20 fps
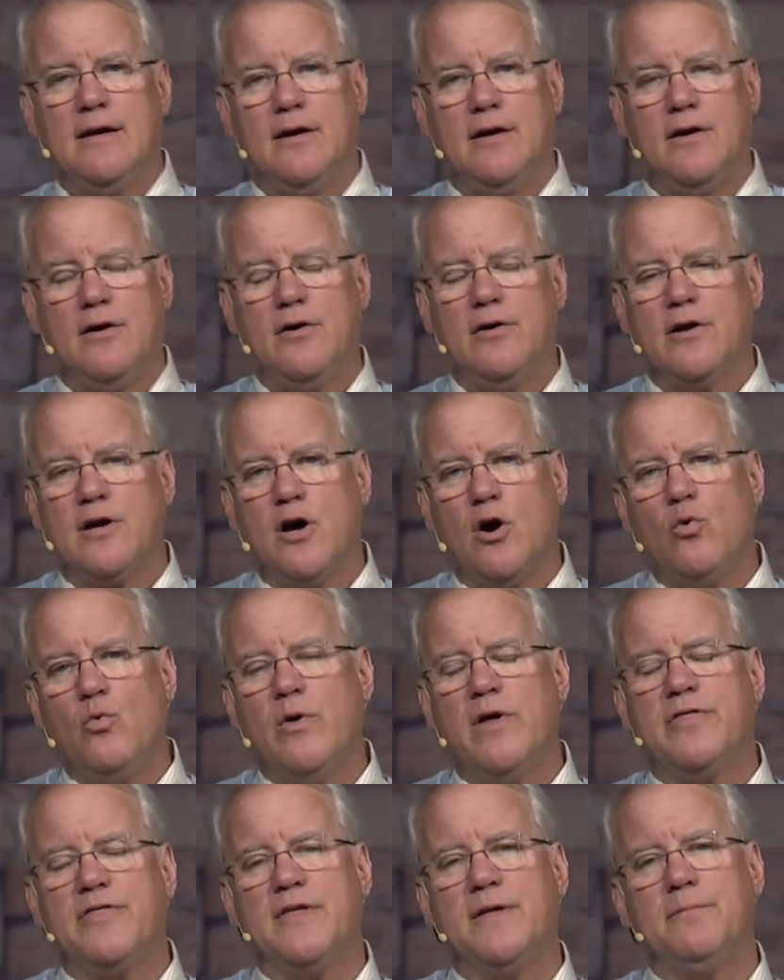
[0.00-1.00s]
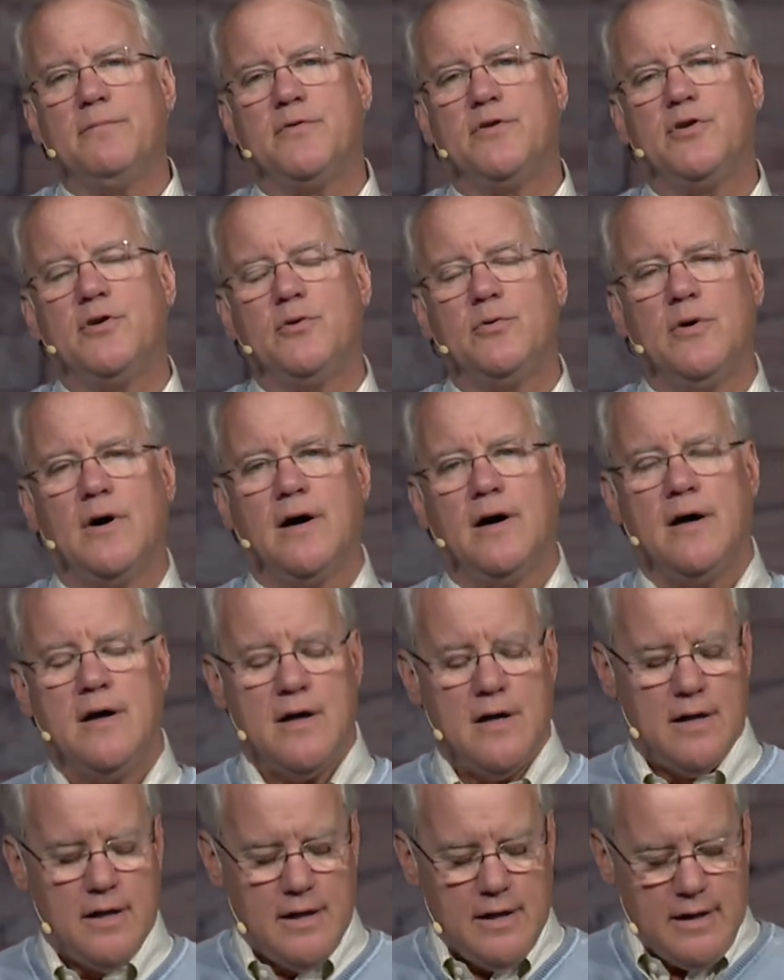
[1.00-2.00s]
her to go with them to
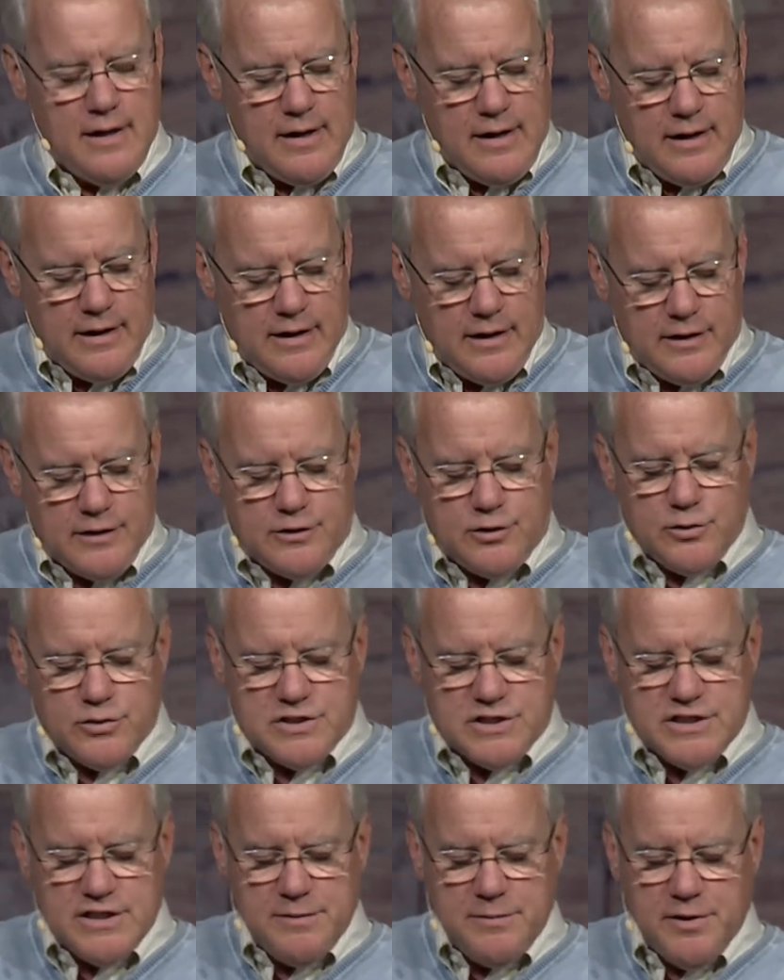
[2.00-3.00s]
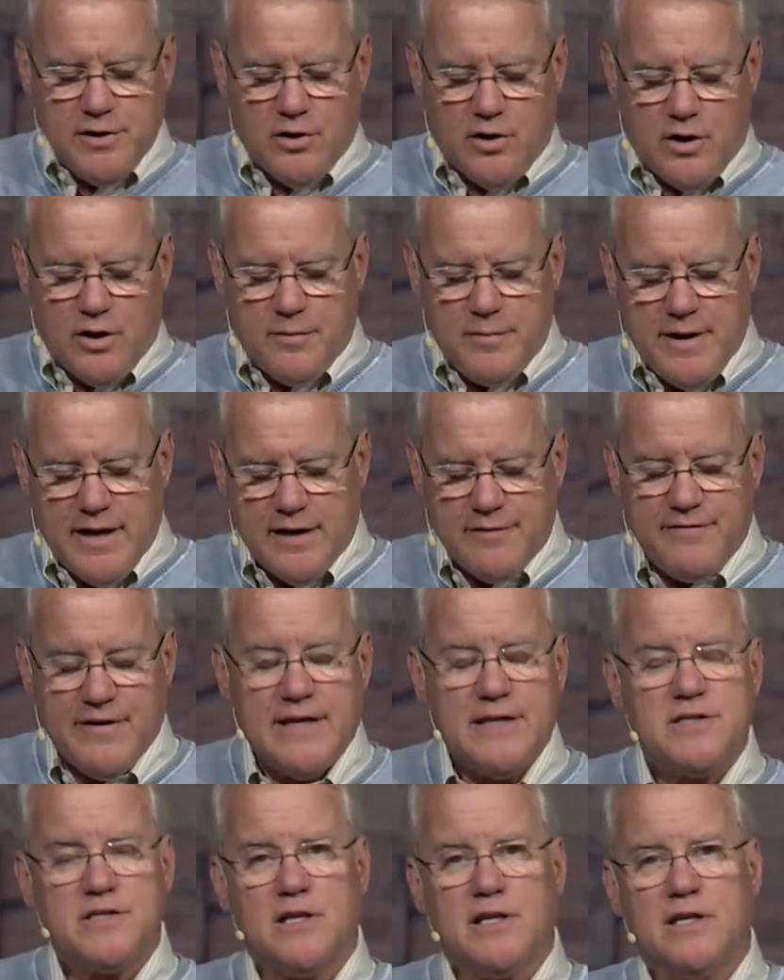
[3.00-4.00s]
a seminar about
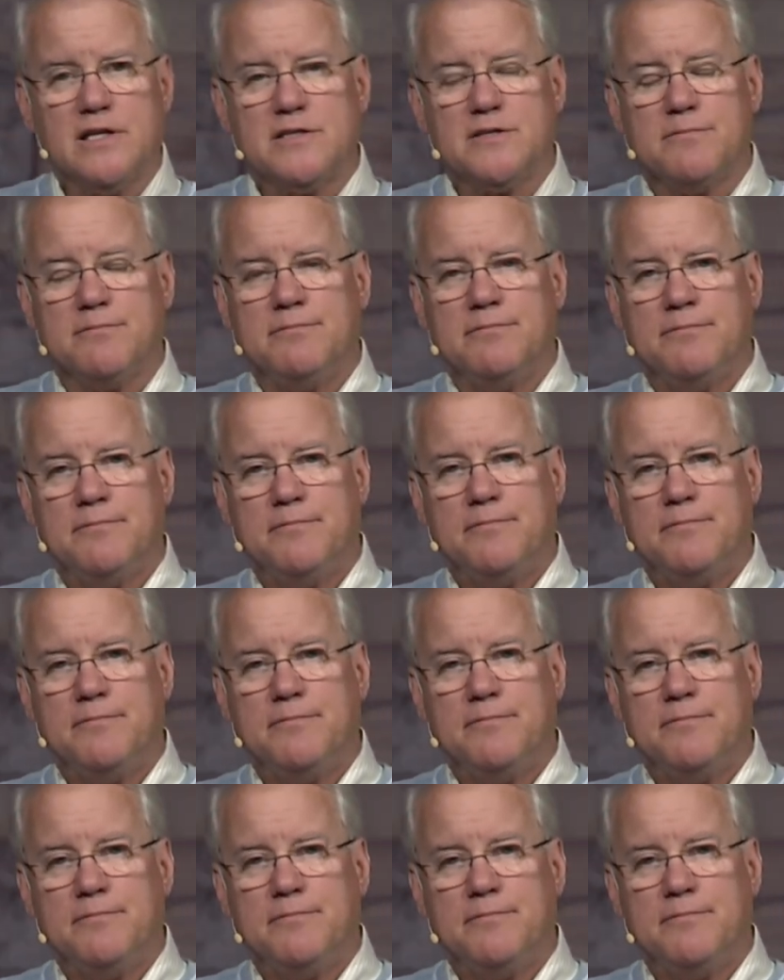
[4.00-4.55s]
evangelism.